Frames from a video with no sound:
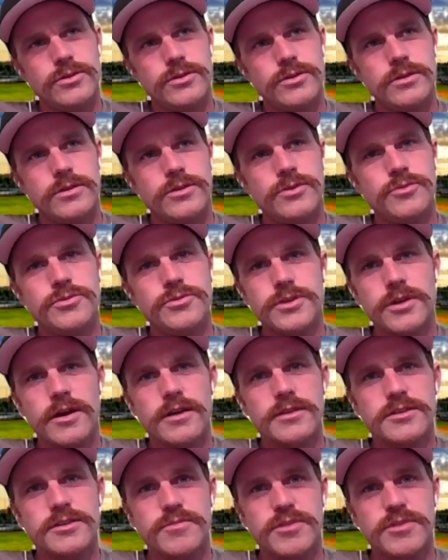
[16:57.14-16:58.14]
You saw
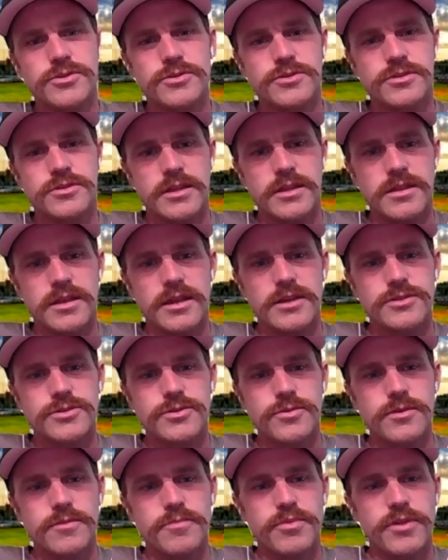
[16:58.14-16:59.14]
some interesting things. So
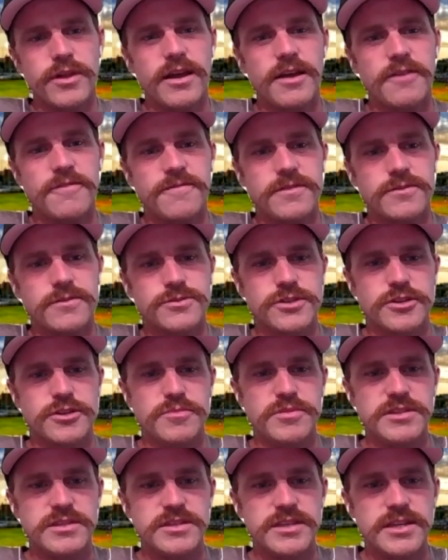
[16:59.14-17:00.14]
the playoff field's going to
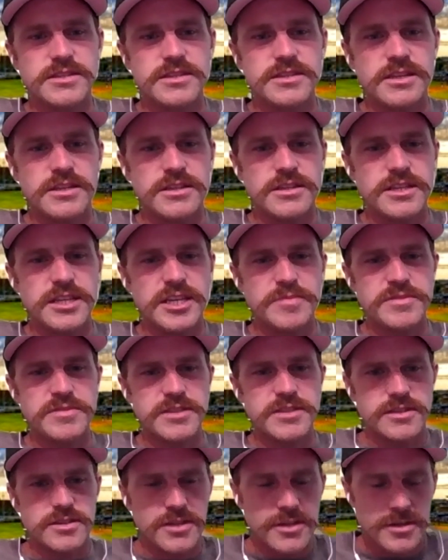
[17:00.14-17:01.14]
be 16 teams
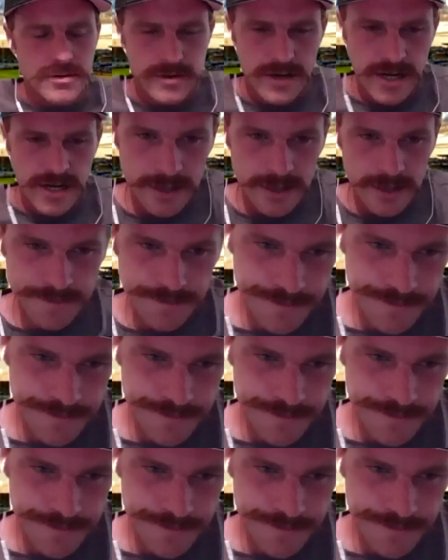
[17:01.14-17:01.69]
this year, right?